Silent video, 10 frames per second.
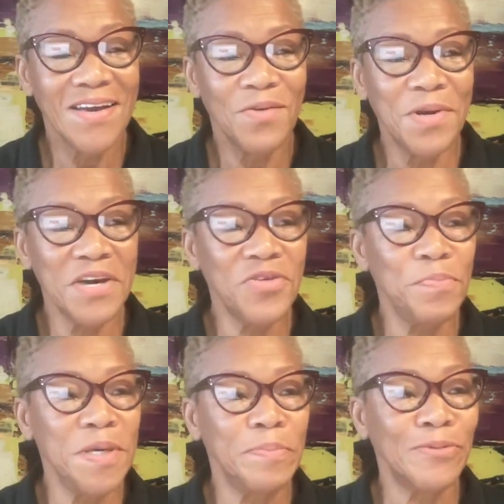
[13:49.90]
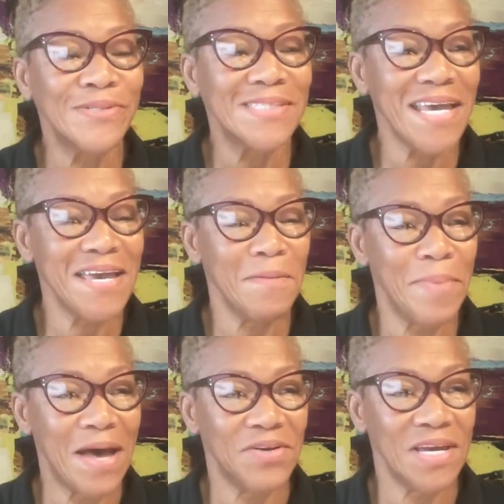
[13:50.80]
What other people say
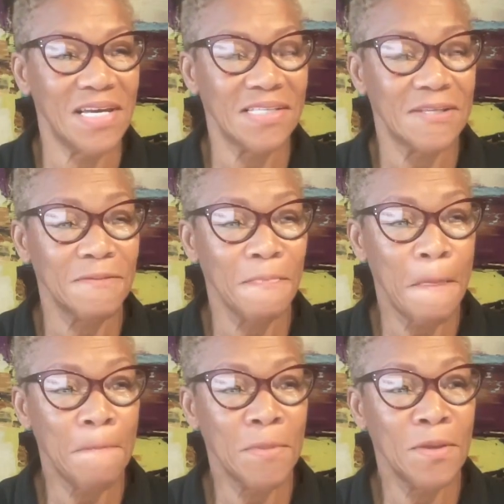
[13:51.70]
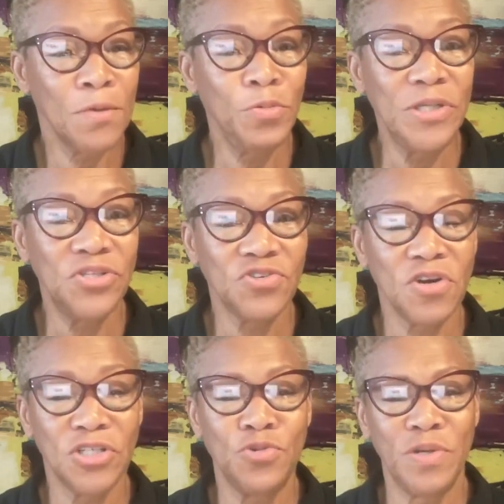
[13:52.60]
about us, we
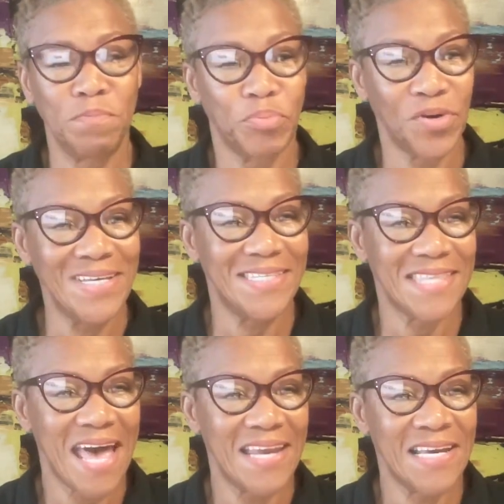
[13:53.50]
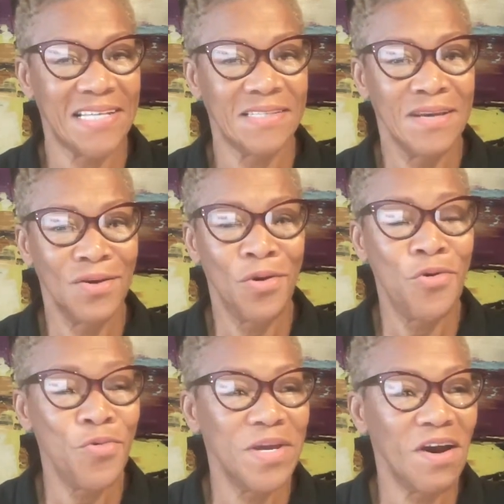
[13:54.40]
start to embrace that as
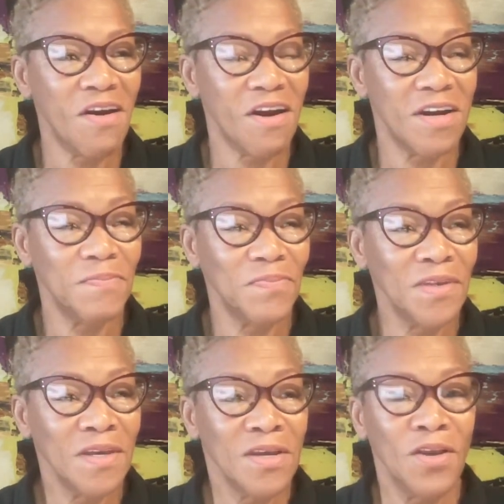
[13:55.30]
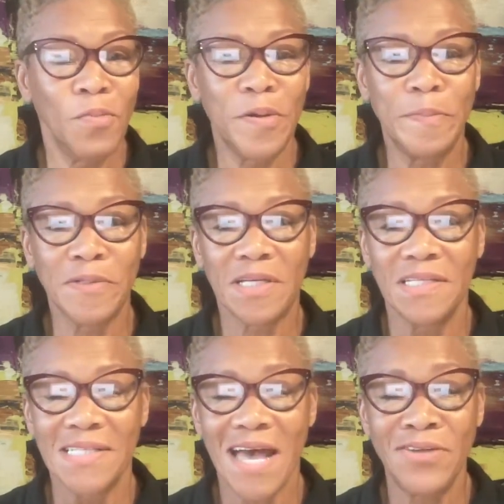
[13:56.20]
who we are. You know, people
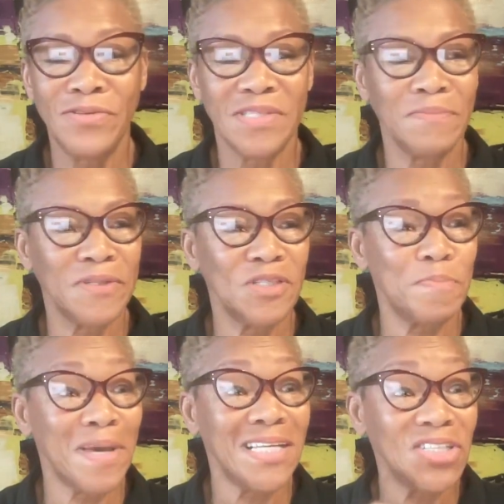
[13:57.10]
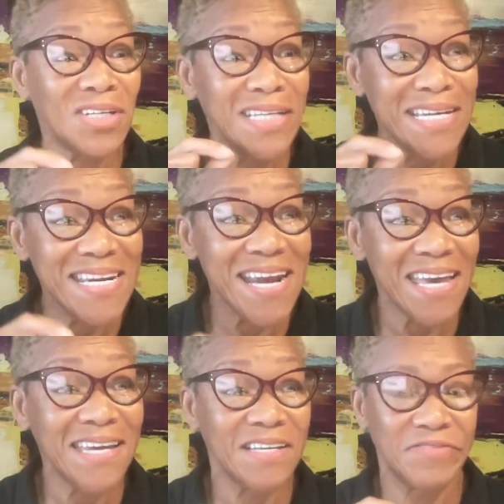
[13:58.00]
can tell you something, especially
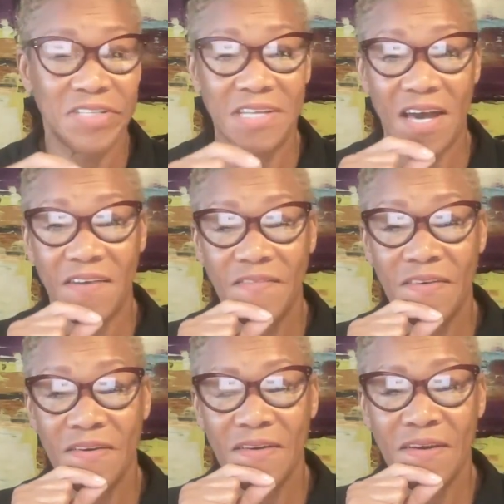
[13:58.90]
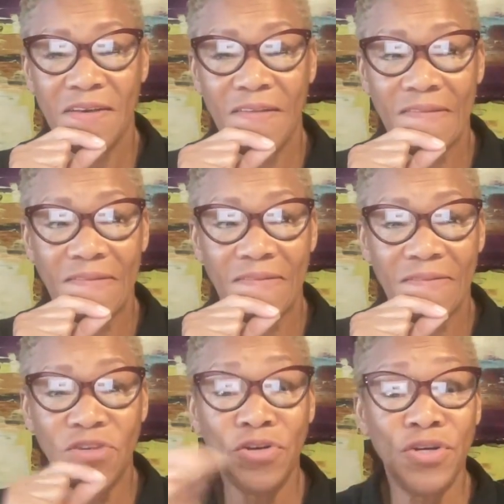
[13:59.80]
negative stuff.
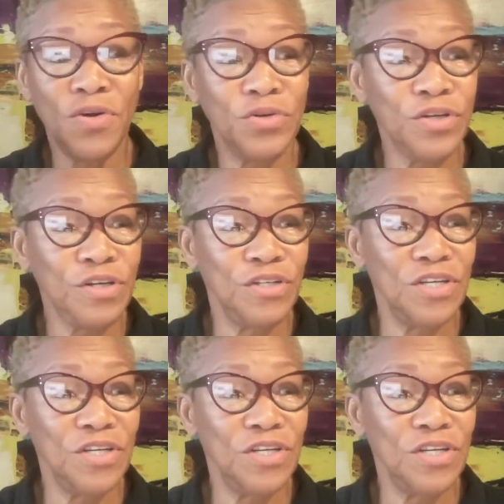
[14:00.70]
You're no good.